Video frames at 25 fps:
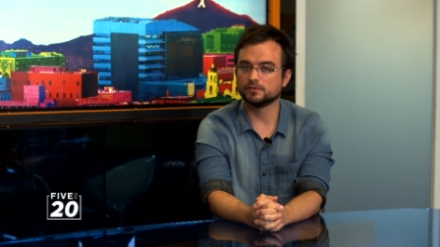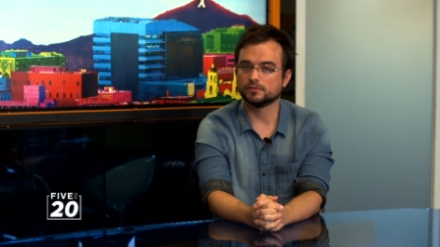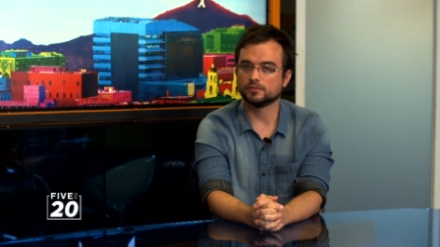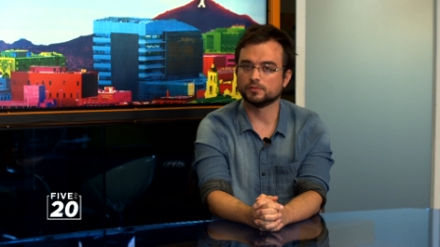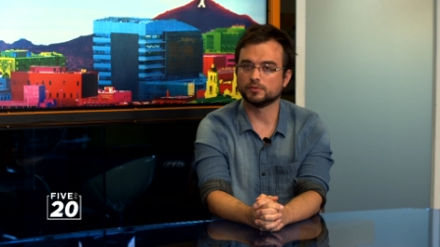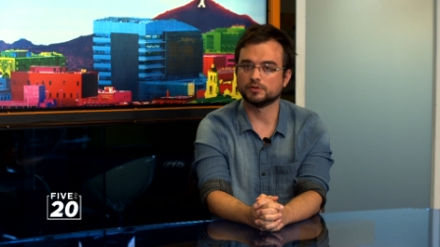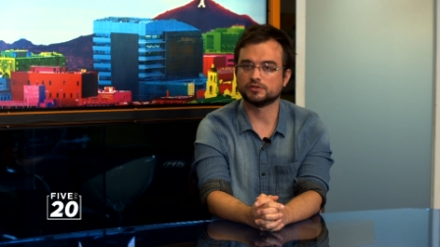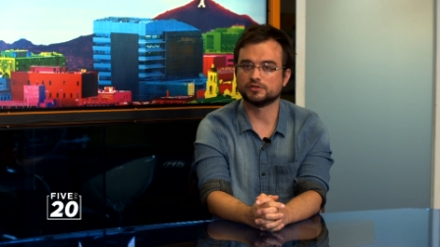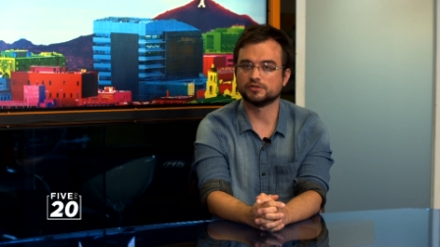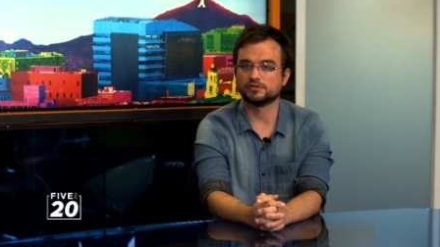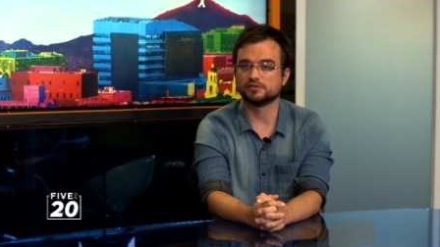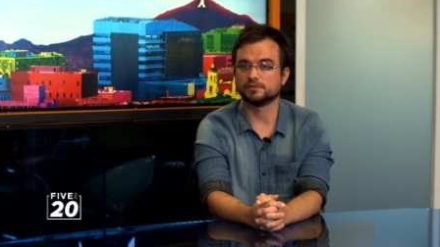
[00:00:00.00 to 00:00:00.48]

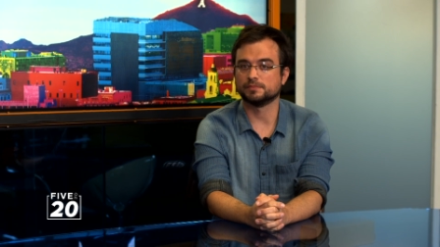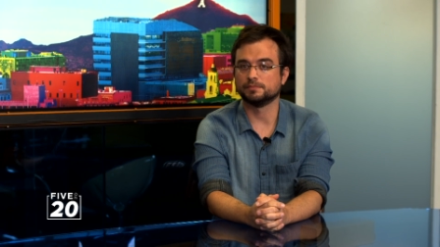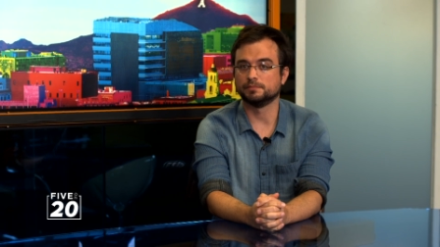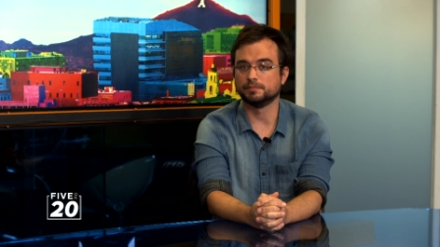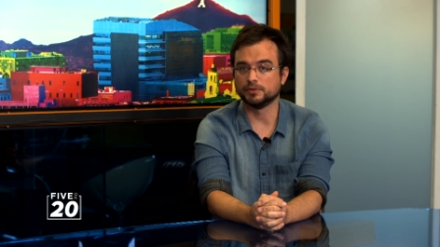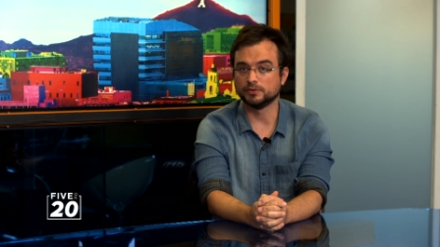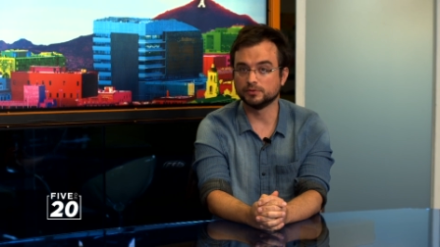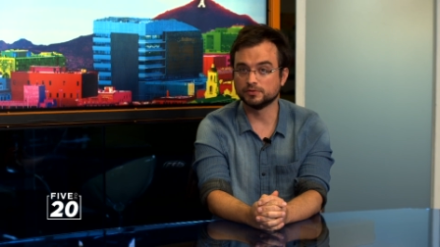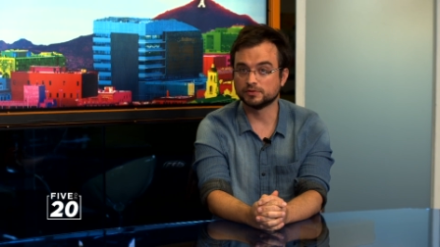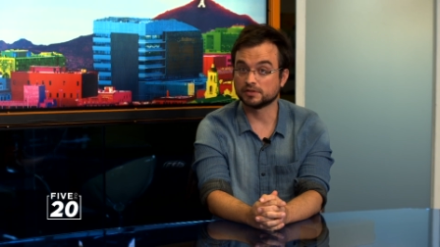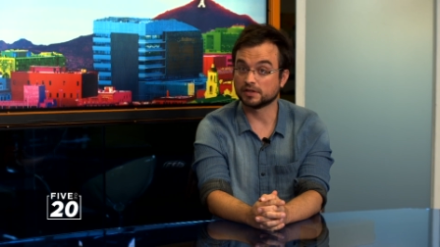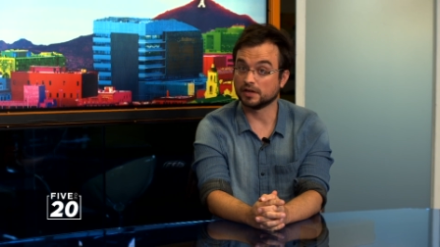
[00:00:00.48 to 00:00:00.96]
which is a
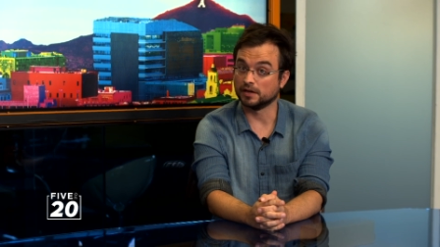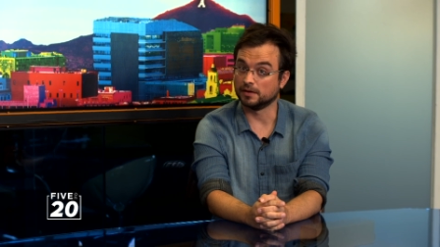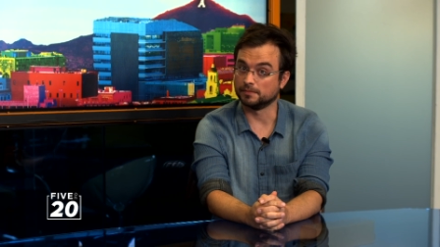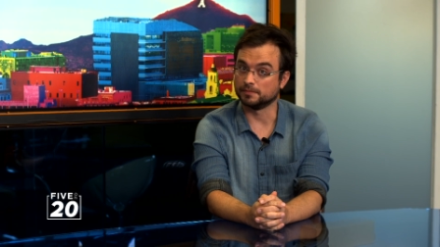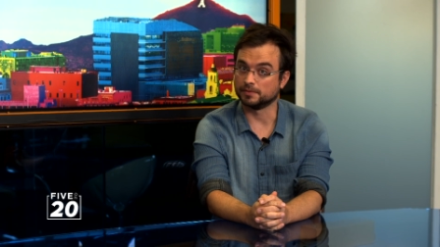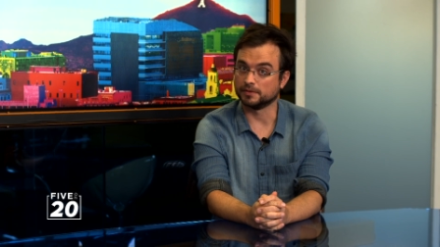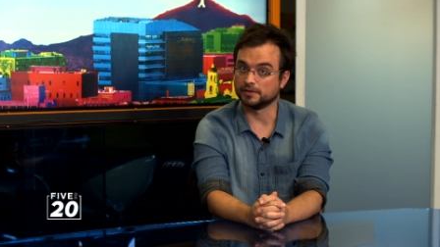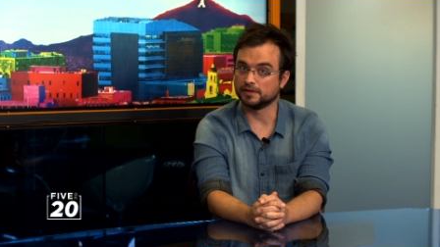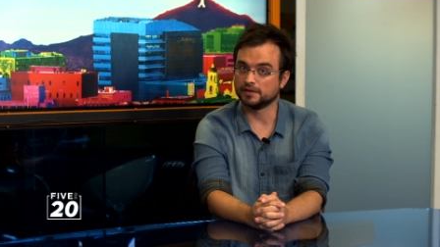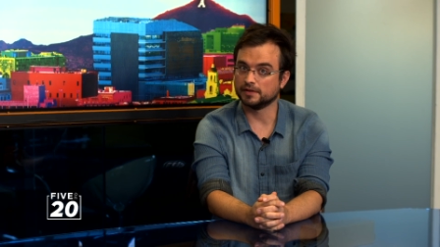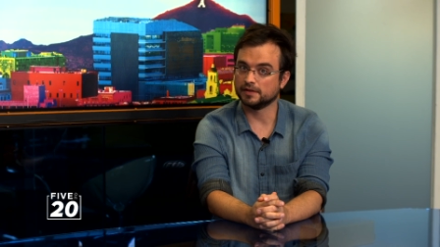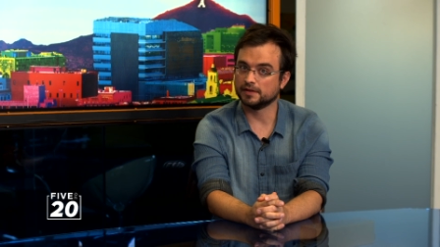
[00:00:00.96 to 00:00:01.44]
boot
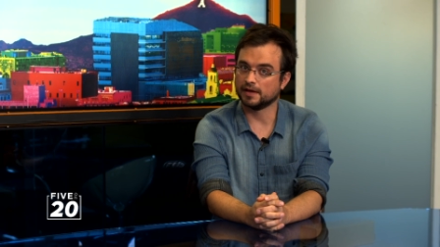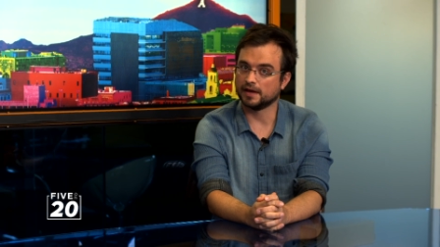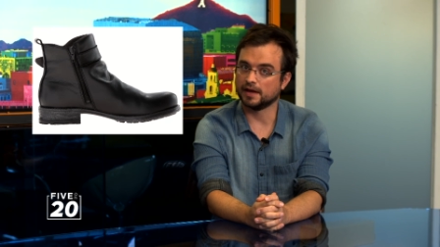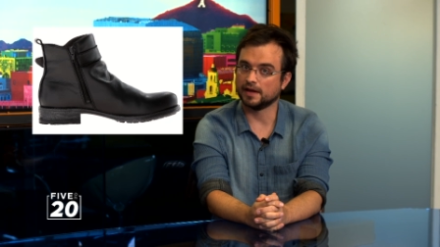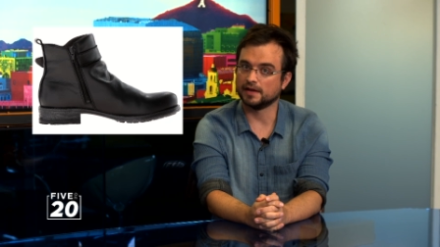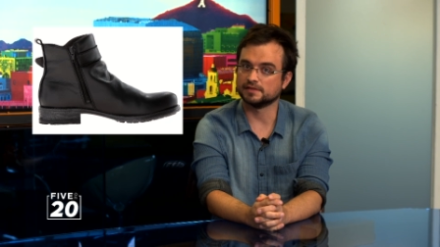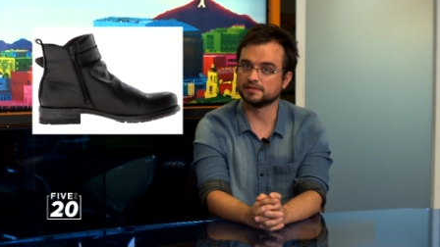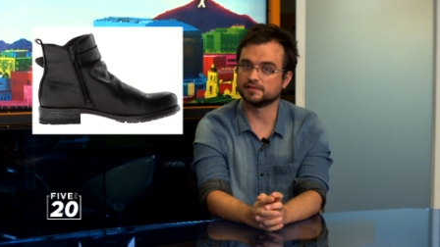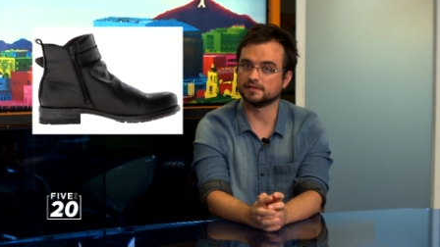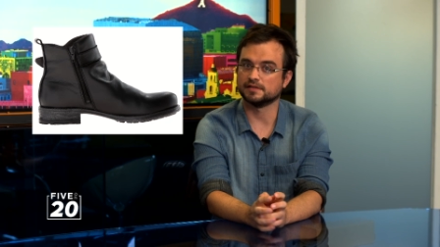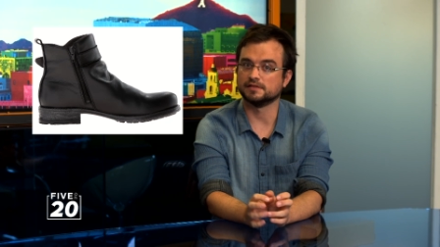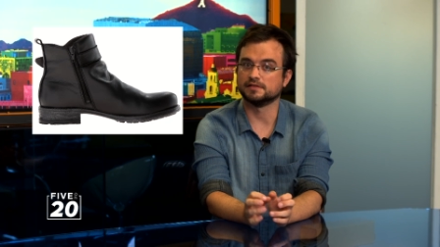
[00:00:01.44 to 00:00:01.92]
company,
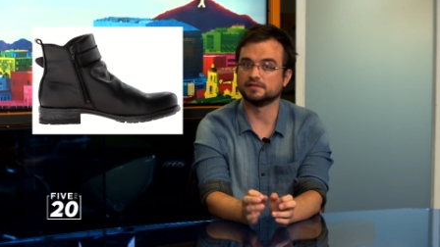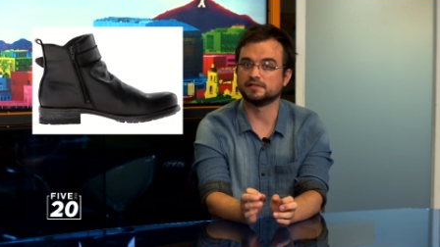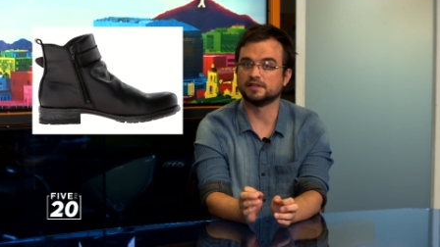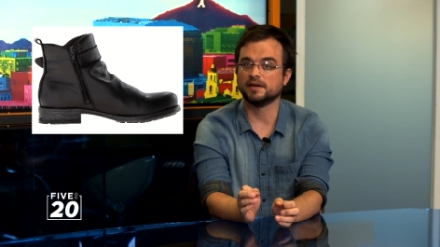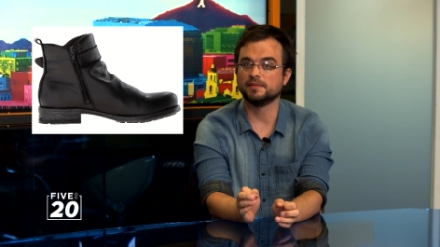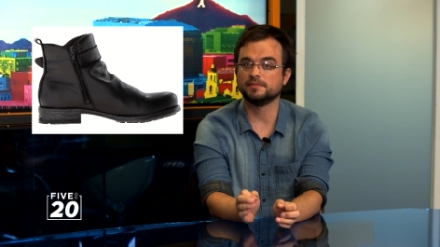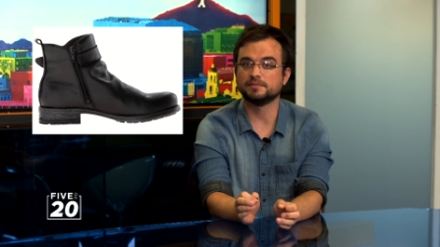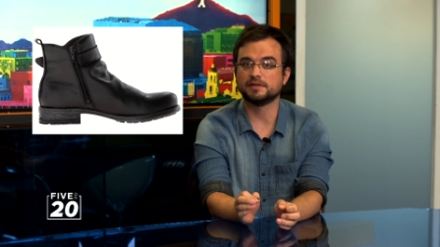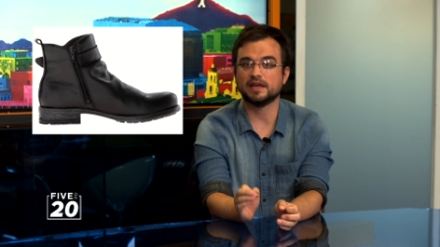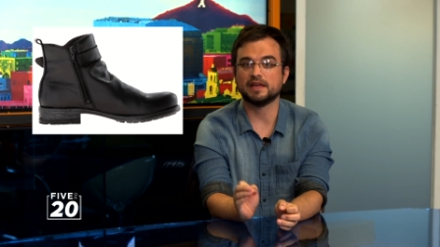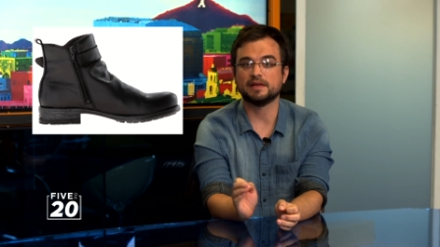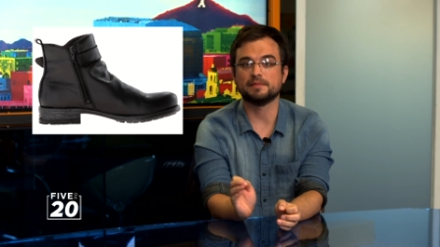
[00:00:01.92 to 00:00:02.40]
has
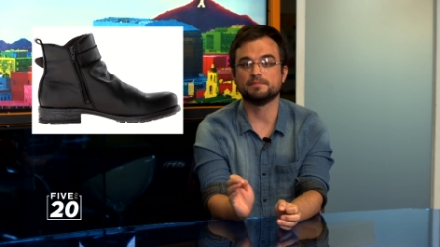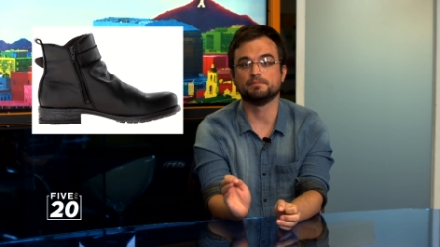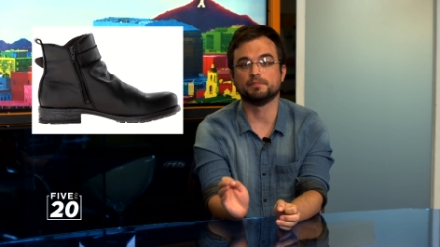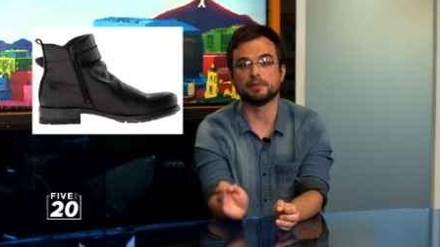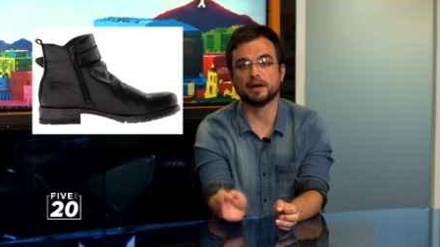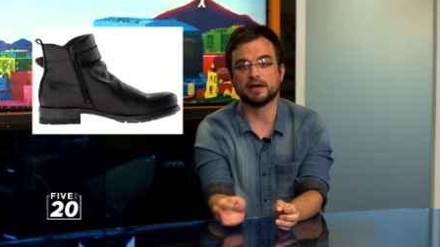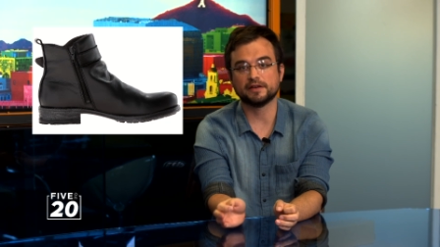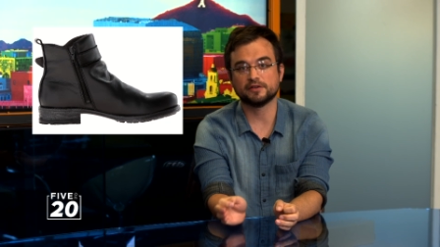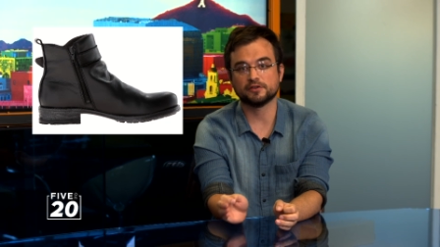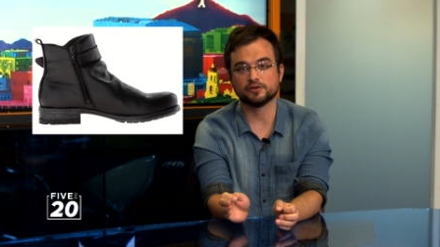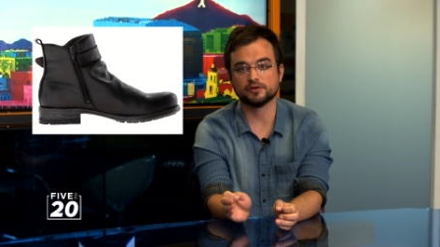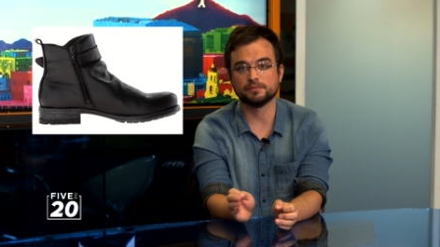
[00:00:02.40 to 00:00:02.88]
dubbed a
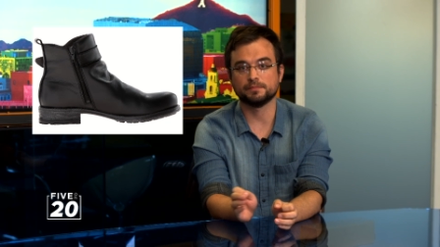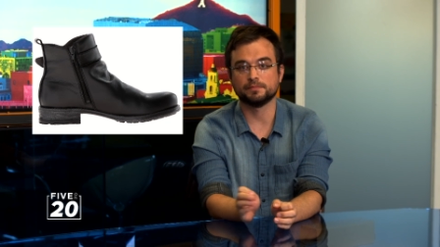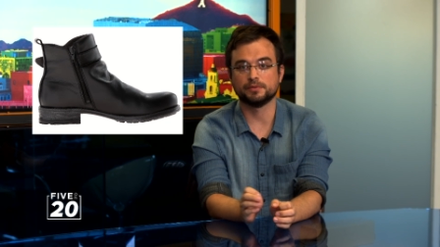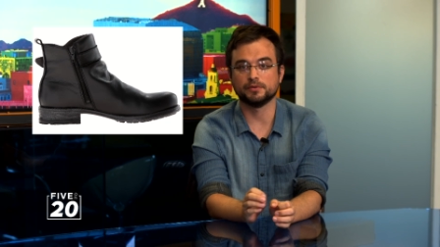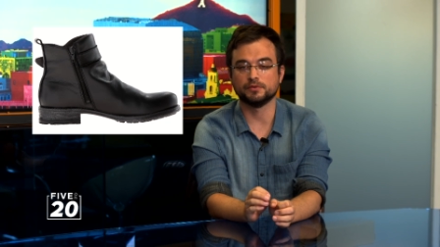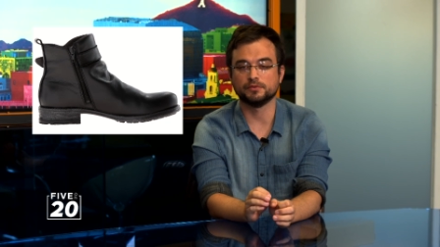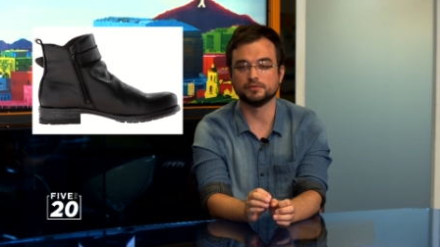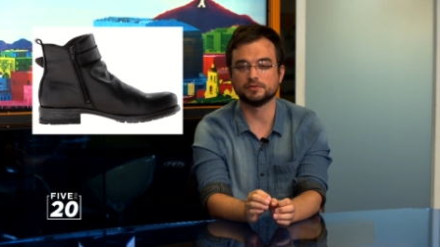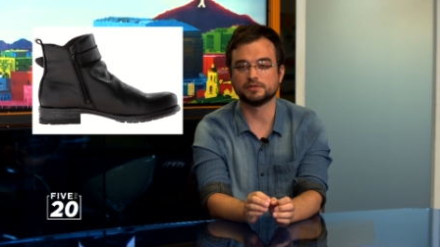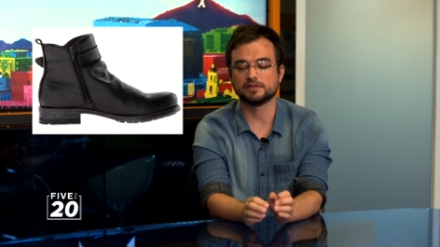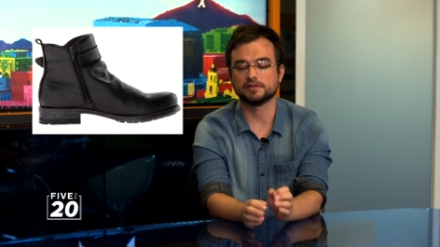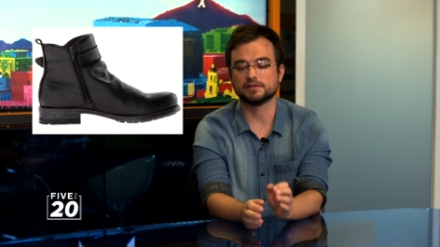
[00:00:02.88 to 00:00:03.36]
biker
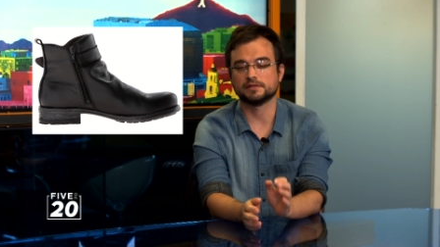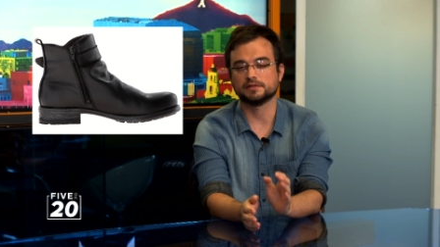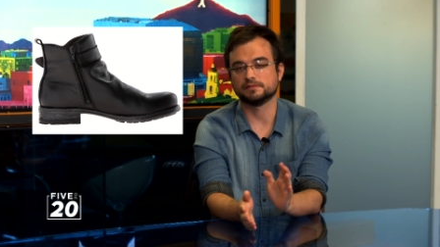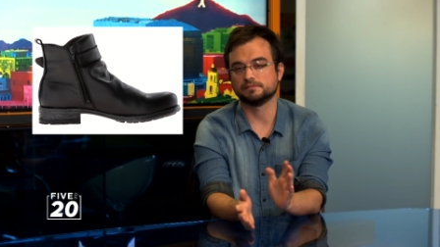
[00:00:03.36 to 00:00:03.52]
boot